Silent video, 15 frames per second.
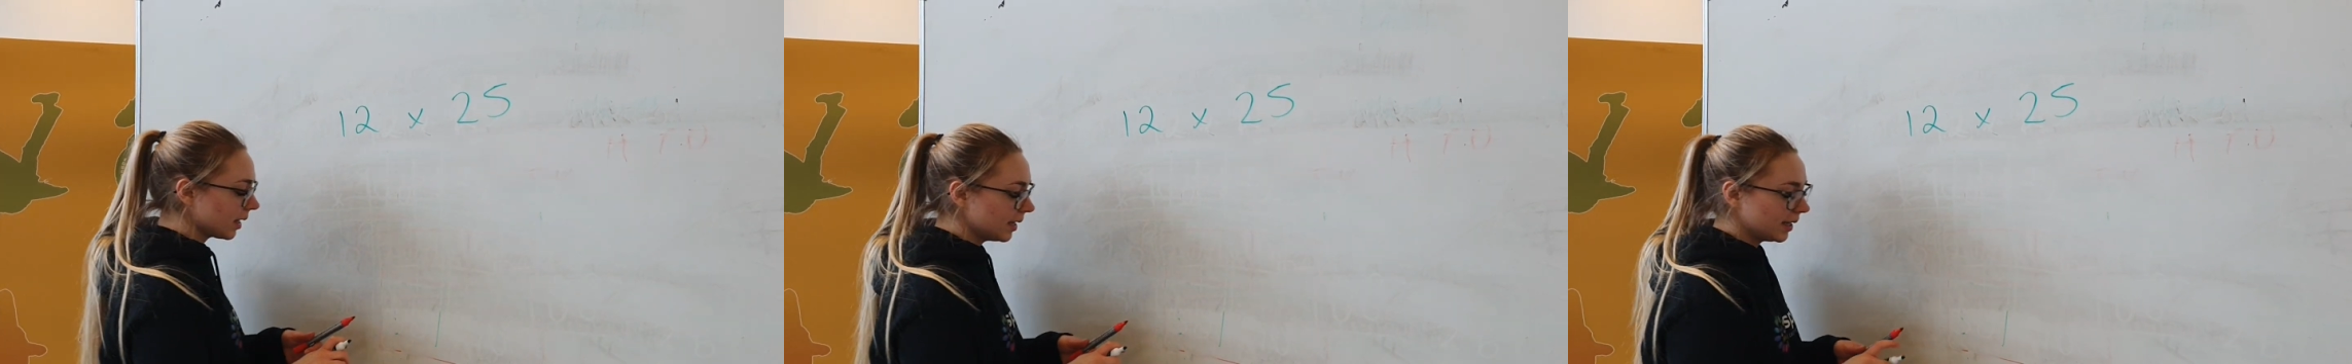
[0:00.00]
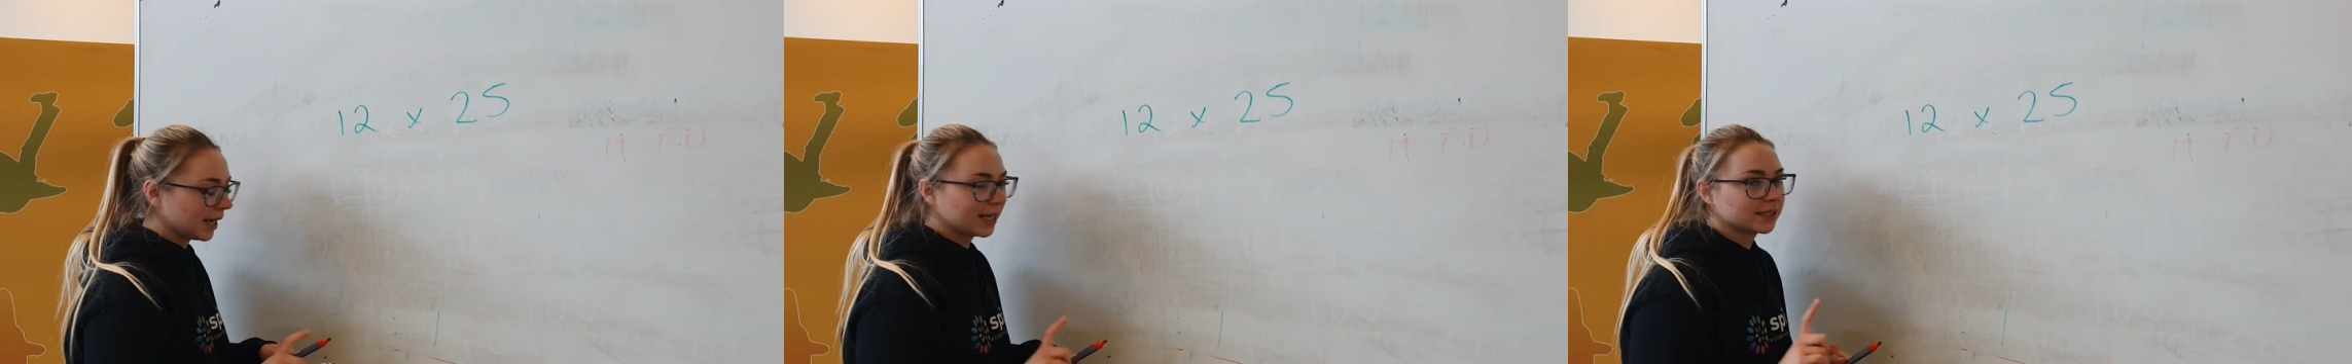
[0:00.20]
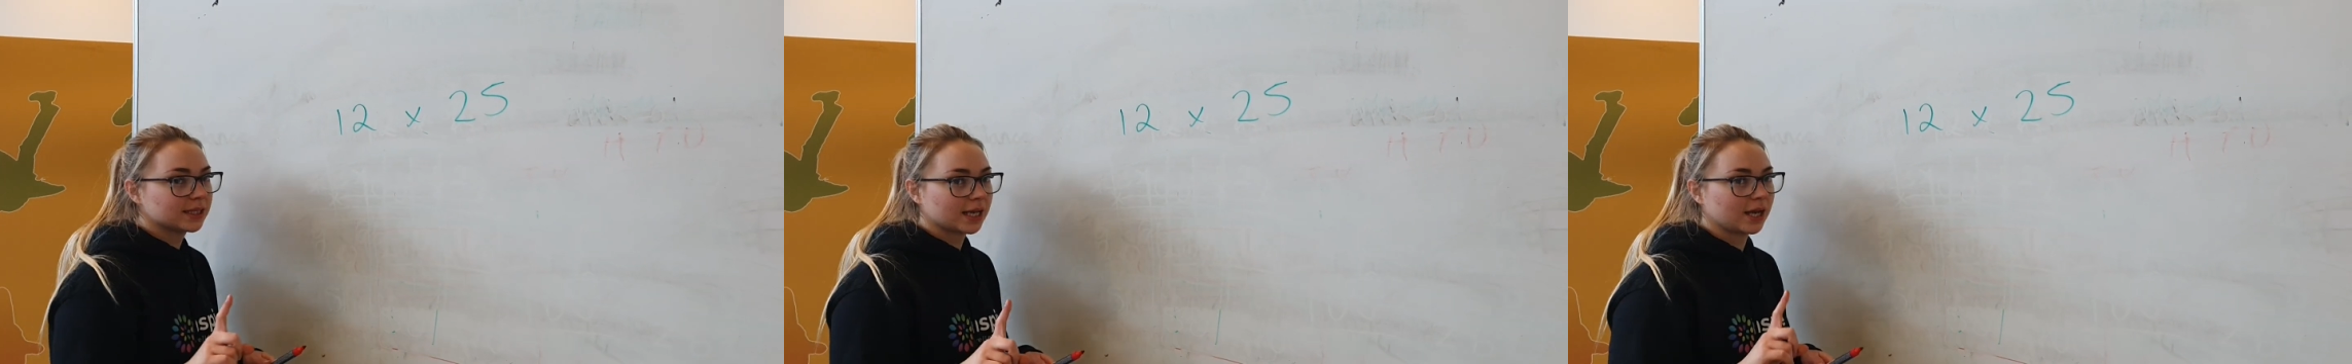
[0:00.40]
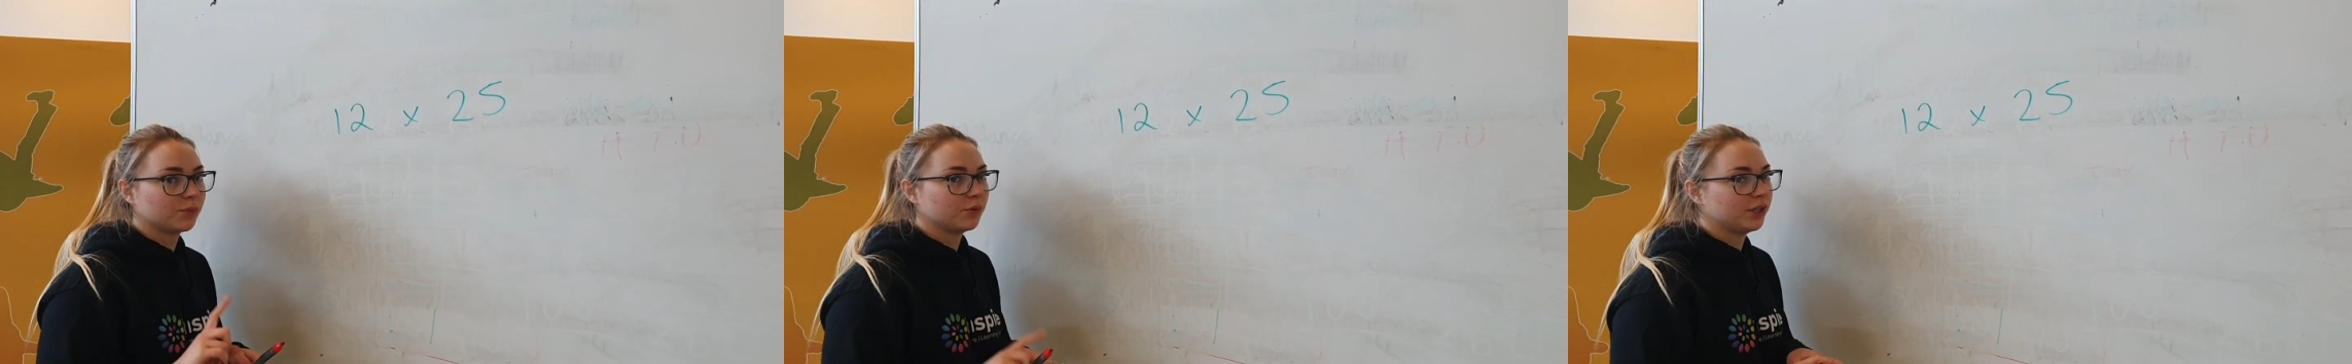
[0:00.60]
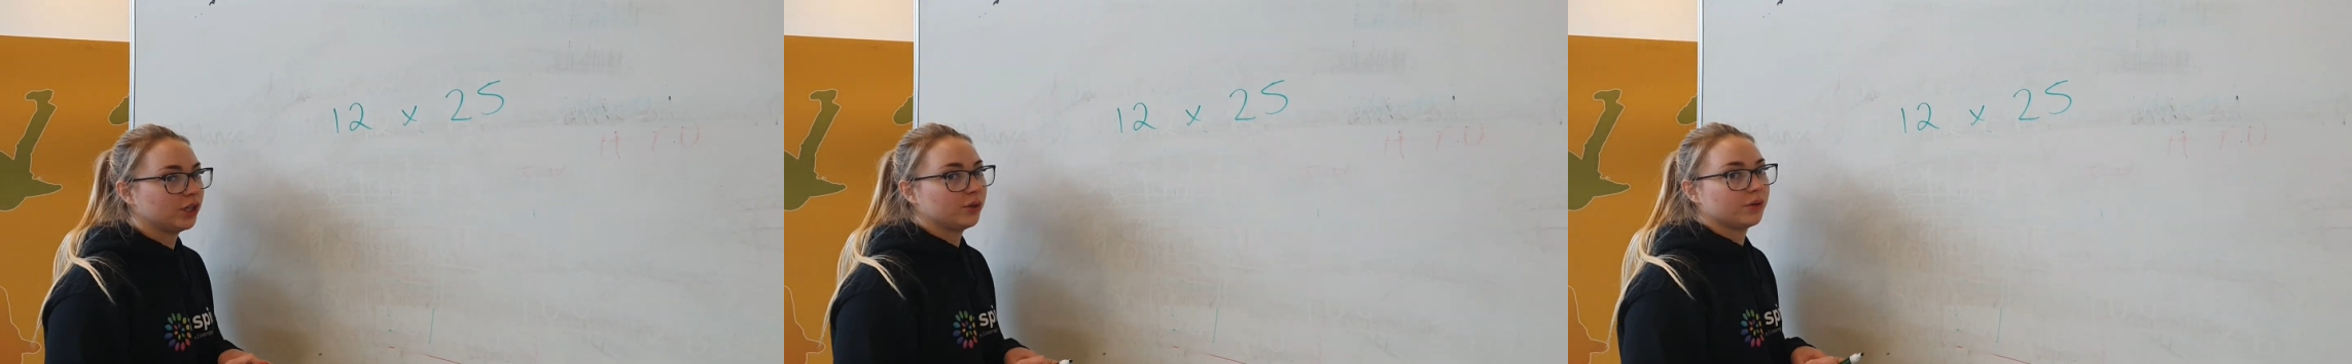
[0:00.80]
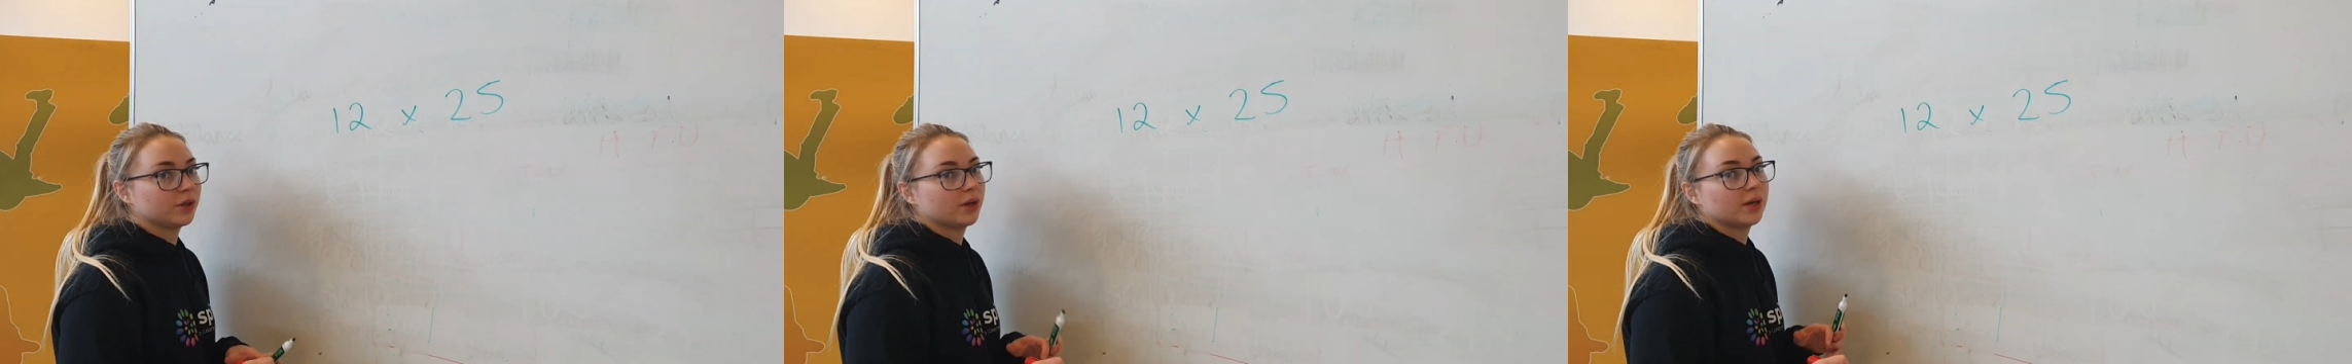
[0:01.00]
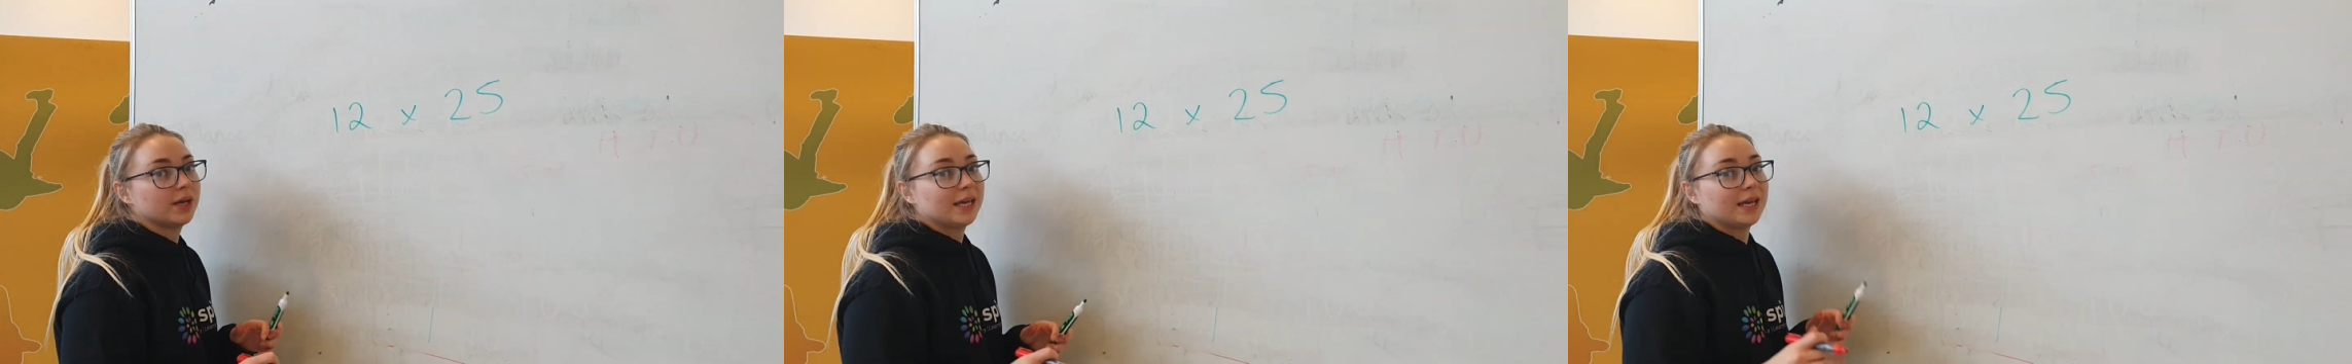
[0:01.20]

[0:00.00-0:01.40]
Last time we knew that